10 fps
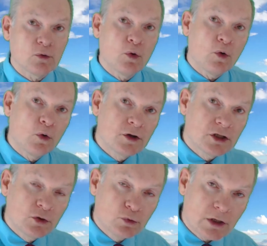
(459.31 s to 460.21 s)
or
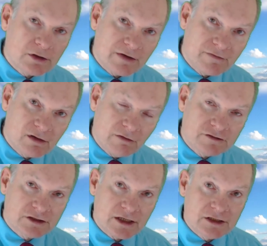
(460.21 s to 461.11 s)
you don't have a
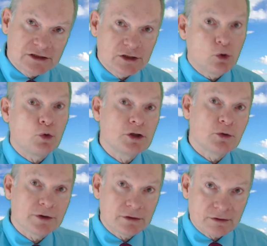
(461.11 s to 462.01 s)
life strategy, or
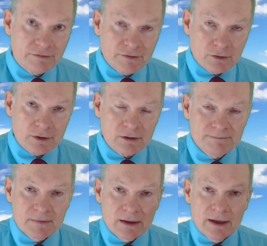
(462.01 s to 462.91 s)
you want to review it,
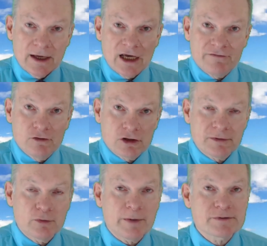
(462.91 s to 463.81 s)
have a look
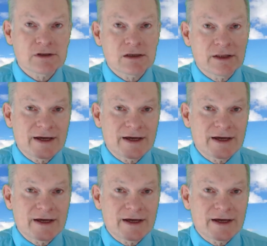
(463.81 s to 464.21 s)
at my website.